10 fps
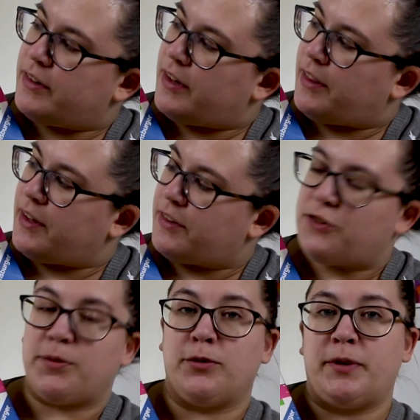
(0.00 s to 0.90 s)
I think
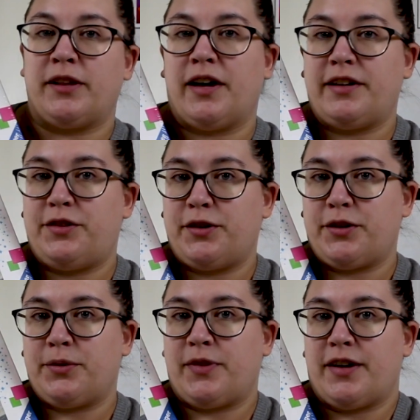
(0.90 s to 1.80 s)
this one will be a lot
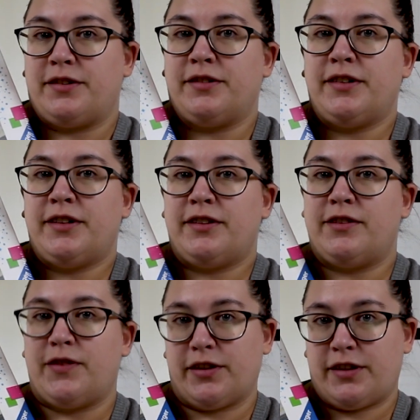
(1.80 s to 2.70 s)
easier than the
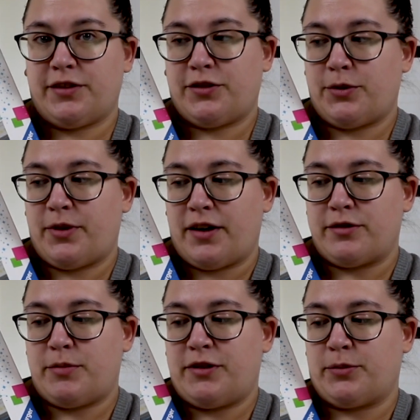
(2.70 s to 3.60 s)
Villainous
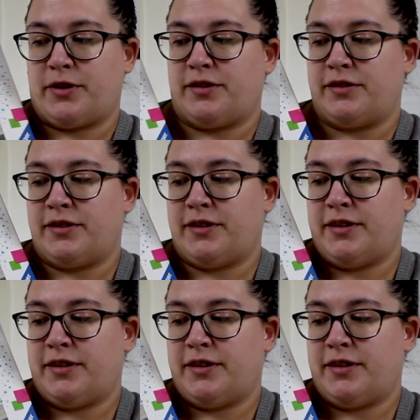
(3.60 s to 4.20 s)
2,000 piece one.